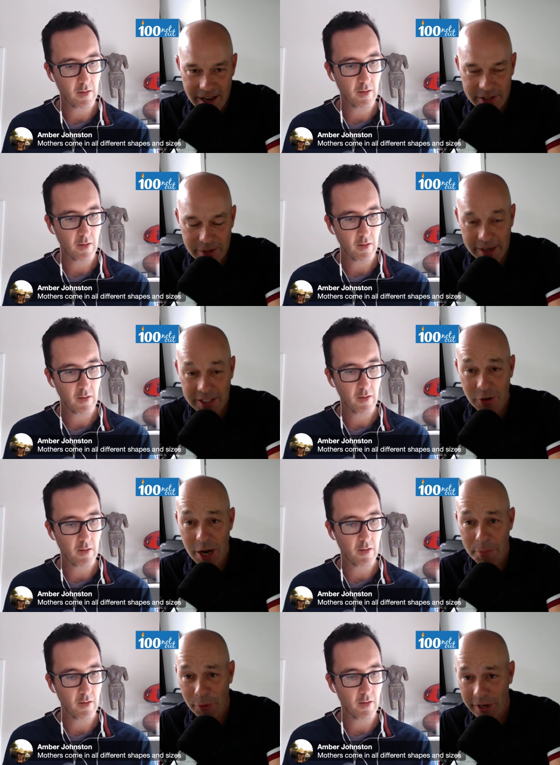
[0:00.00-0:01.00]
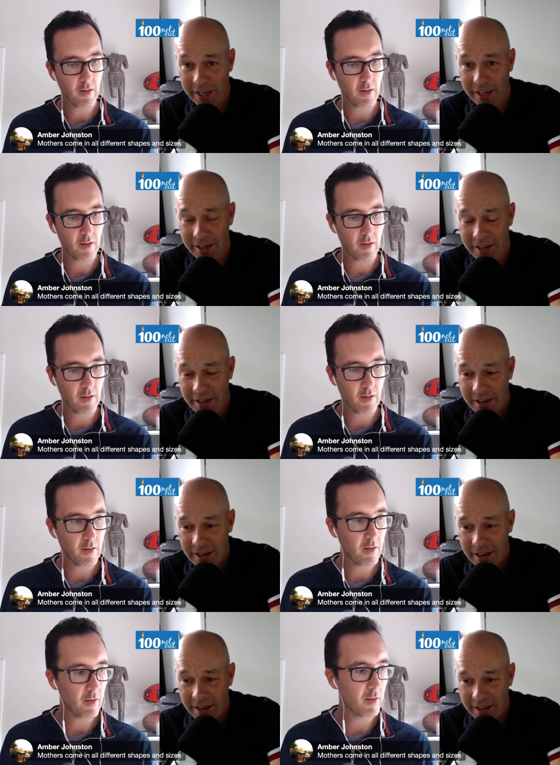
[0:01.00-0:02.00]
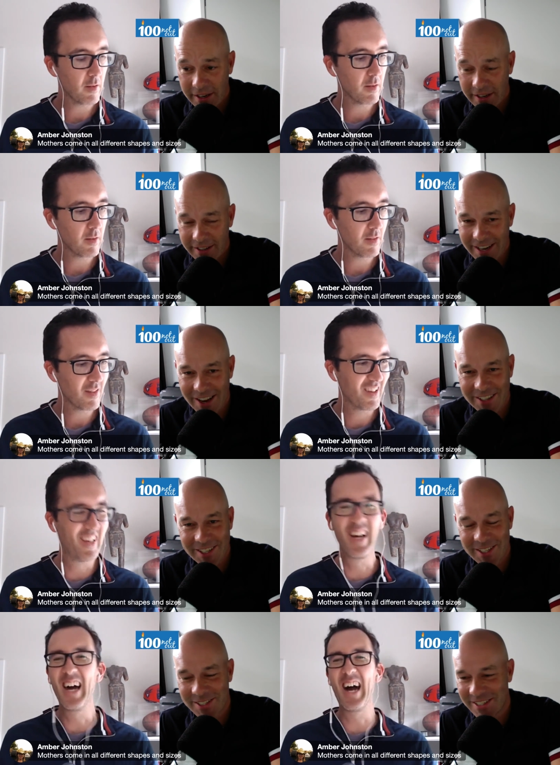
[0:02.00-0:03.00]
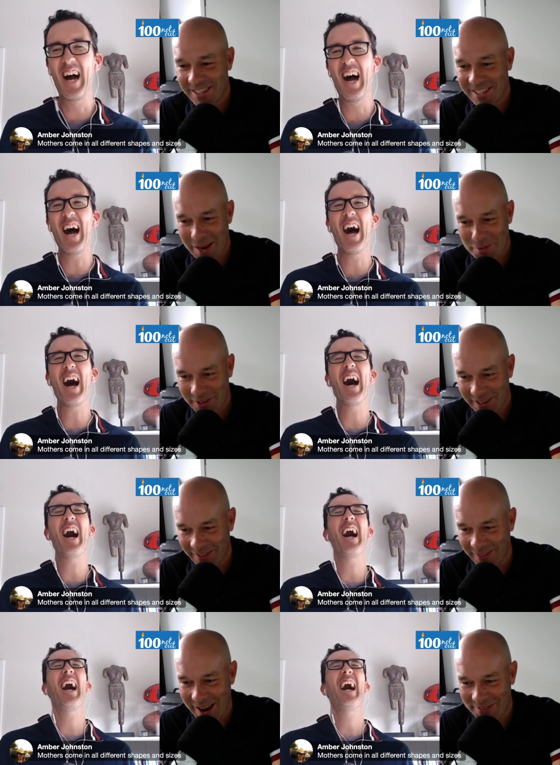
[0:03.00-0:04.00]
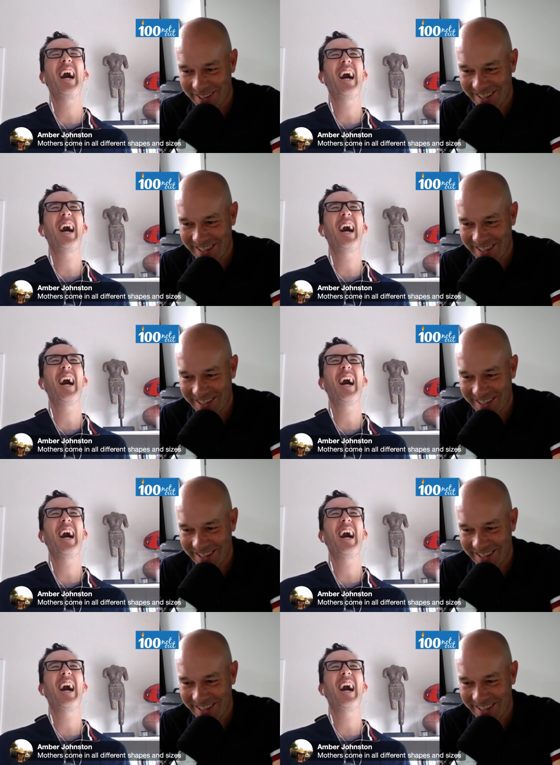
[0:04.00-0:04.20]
Speaker 1: Um, she makes a great point Is here. She horrified. No, she's just absolutely rapt.